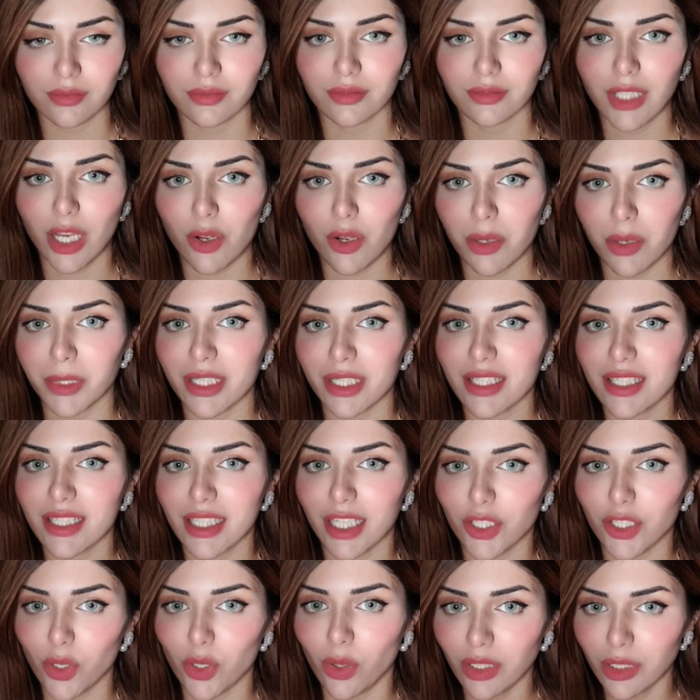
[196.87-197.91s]
Now I'm gonna
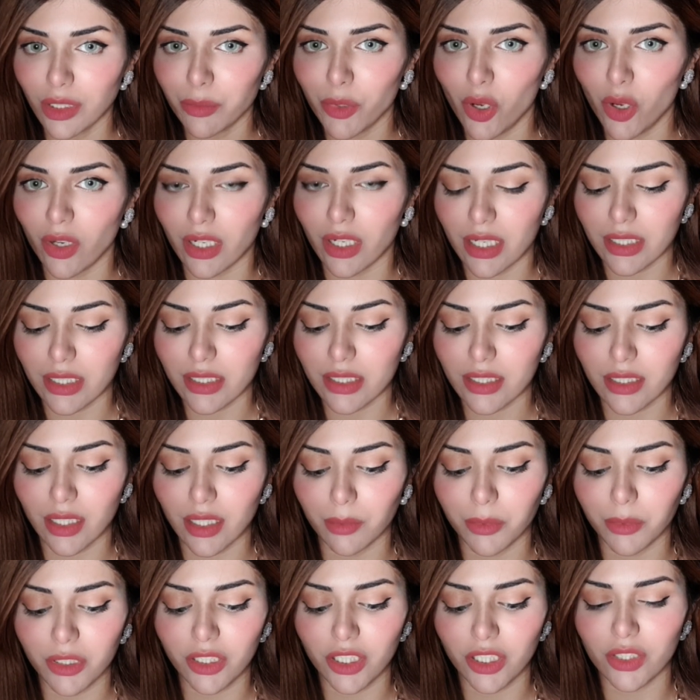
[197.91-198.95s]
set all the products. I'm
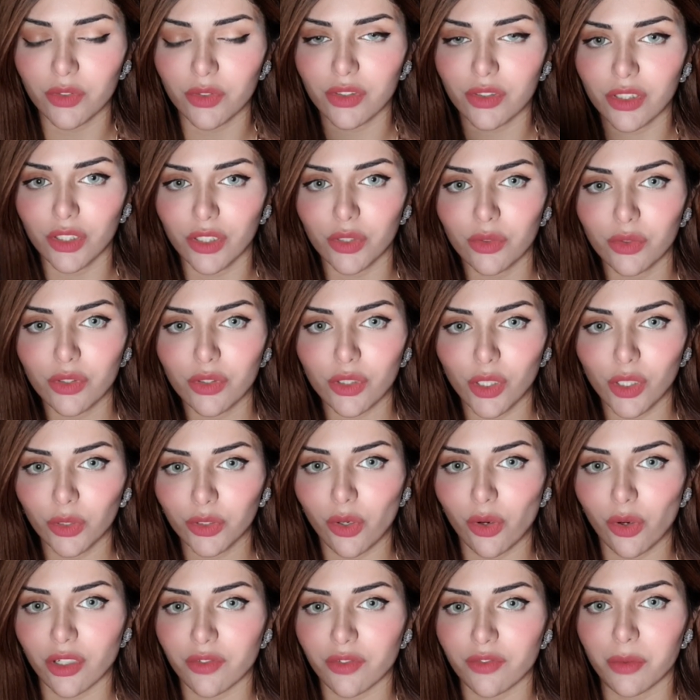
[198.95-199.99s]
gonna use the Youth Glow
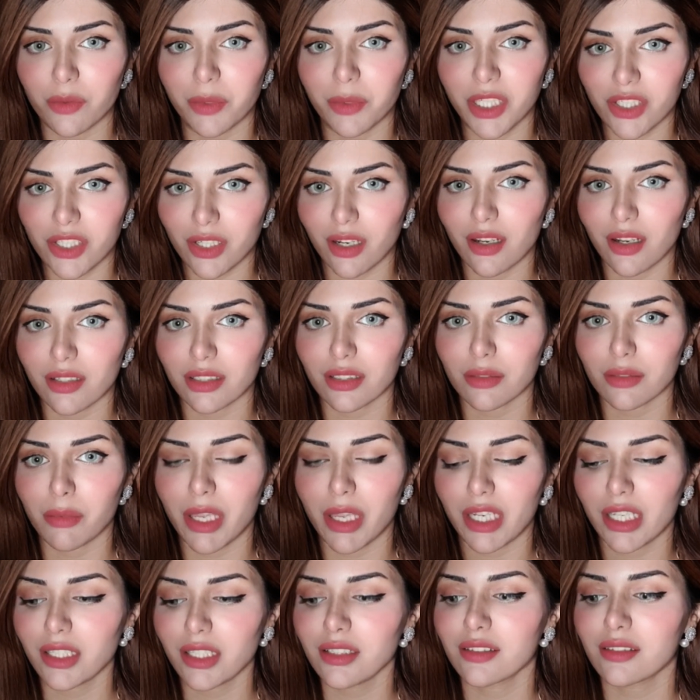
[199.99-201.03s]
Toner from Isha
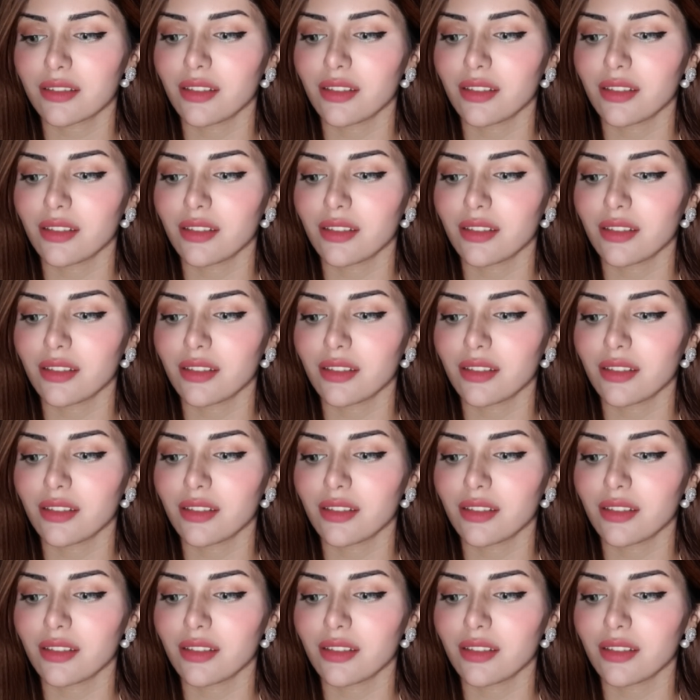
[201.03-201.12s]
Cosmetics.